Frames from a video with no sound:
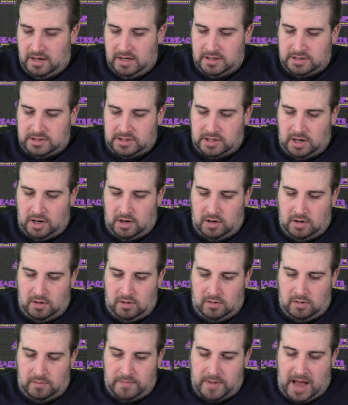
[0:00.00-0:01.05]

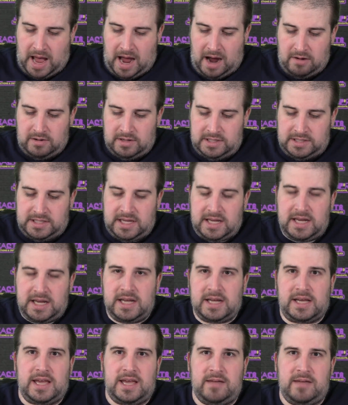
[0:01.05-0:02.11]
So how is
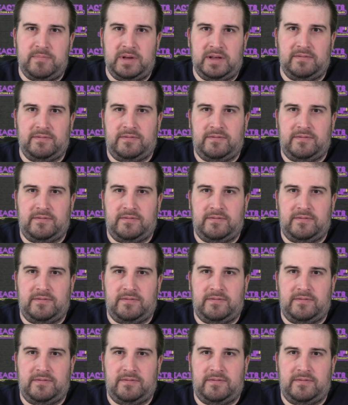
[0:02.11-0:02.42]
he keeping